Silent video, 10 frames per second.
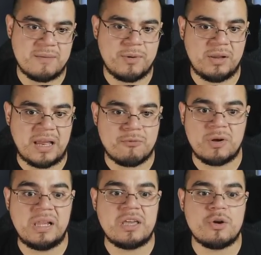But like,
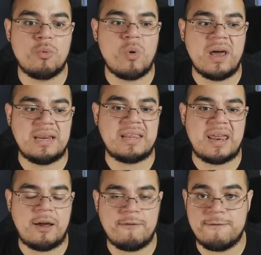really, you're wanting
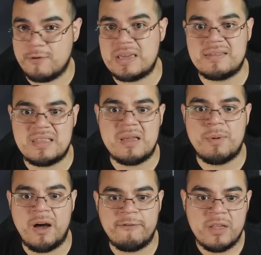that freeze
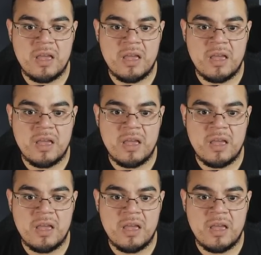debuff,